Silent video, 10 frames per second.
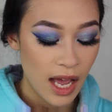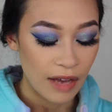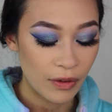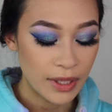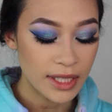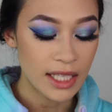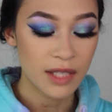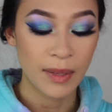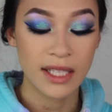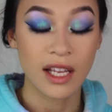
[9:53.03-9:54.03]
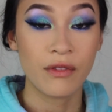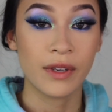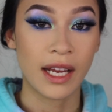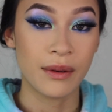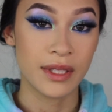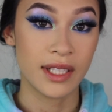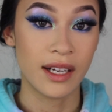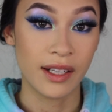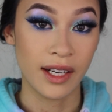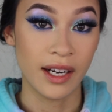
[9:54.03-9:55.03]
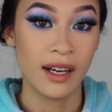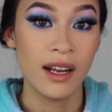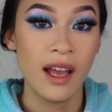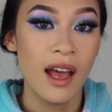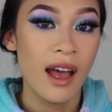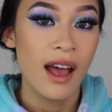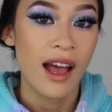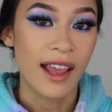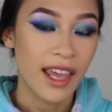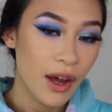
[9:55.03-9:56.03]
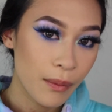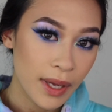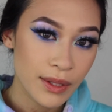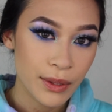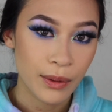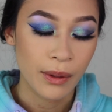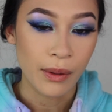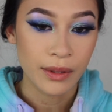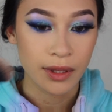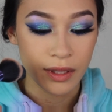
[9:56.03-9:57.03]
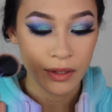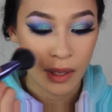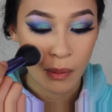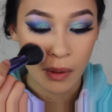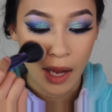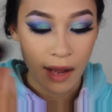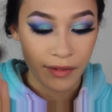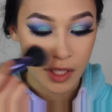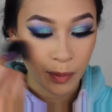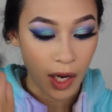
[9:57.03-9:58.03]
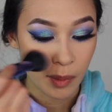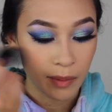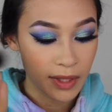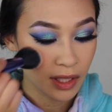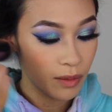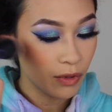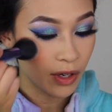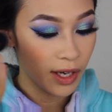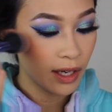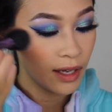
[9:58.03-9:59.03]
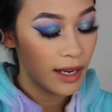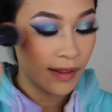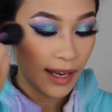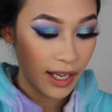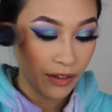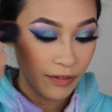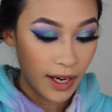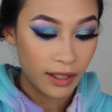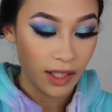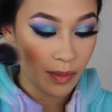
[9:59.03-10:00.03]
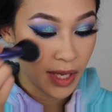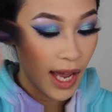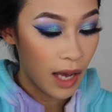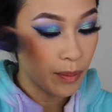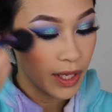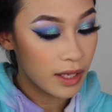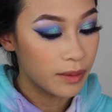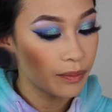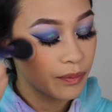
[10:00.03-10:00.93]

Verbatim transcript: I've always said to myself when I was younger, I can't wait to grow older so I won't have these problems anymore and that I could finally be happy.